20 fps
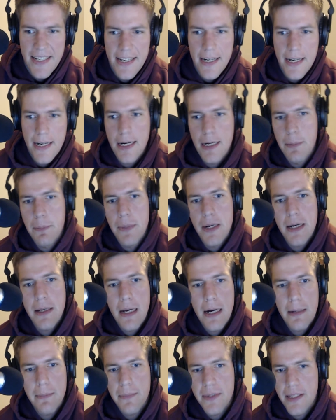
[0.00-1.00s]

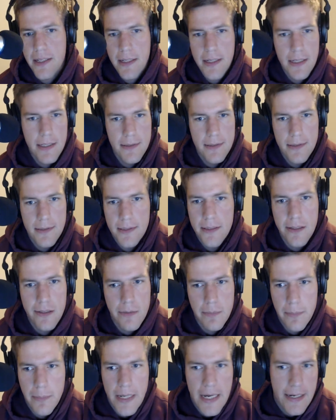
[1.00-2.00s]
I'm thinking still
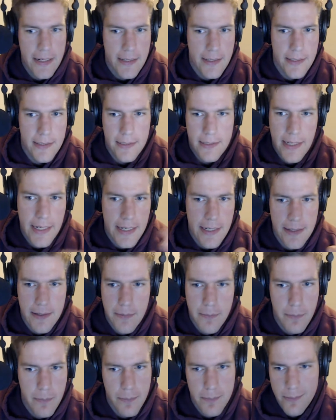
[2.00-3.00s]
back in like
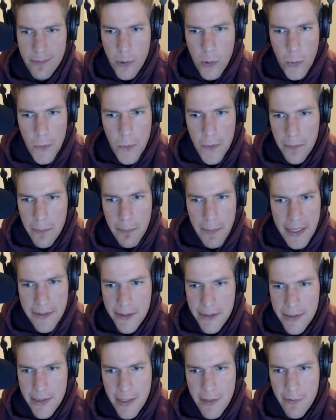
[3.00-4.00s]

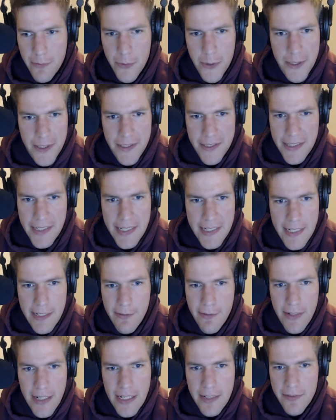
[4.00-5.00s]
Microsoft Word
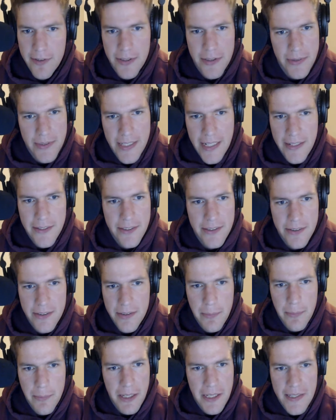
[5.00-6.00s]
95 or 2000 or
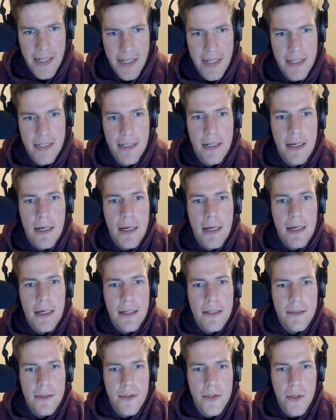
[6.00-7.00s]
something like that.
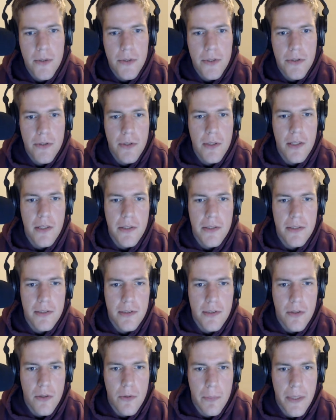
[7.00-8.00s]
So you click on this
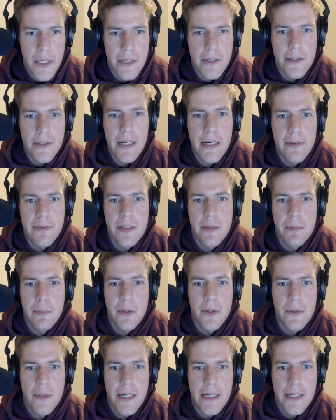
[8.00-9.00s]
little paragraph symbol
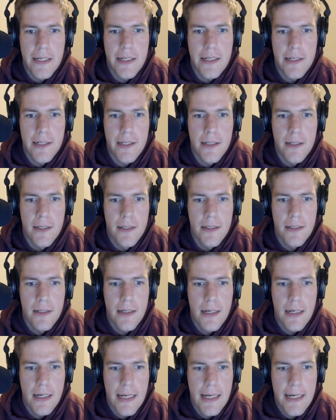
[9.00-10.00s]
right here,
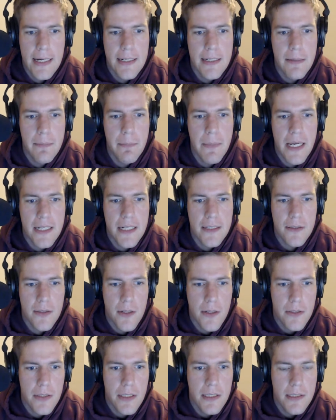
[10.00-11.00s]
and it makes
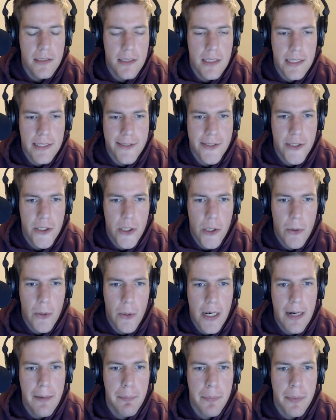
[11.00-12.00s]
all these things show
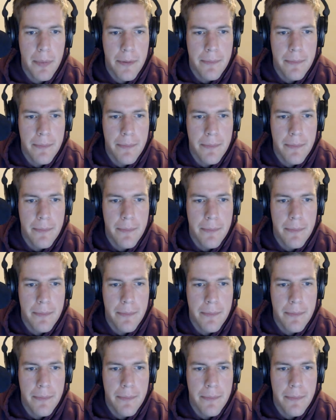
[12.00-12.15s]
up.